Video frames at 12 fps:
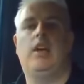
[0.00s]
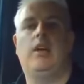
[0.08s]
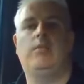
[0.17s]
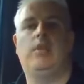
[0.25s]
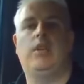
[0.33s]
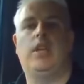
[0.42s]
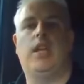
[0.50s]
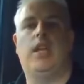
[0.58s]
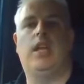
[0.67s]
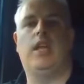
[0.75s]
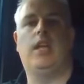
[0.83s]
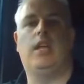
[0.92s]
I'm going to
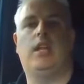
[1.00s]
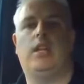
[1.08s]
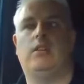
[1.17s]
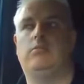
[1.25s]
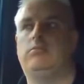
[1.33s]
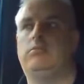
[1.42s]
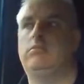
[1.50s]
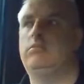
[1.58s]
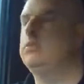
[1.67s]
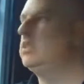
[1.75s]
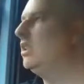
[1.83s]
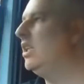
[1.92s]

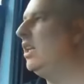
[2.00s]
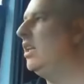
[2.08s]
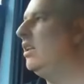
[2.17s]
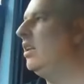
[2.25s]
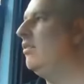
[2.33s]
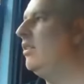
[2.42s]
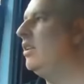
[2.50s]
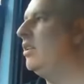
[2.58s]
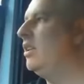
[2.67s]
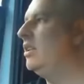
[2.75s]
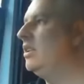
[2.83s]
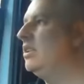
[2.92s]
get the delivery
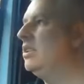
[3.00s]
done.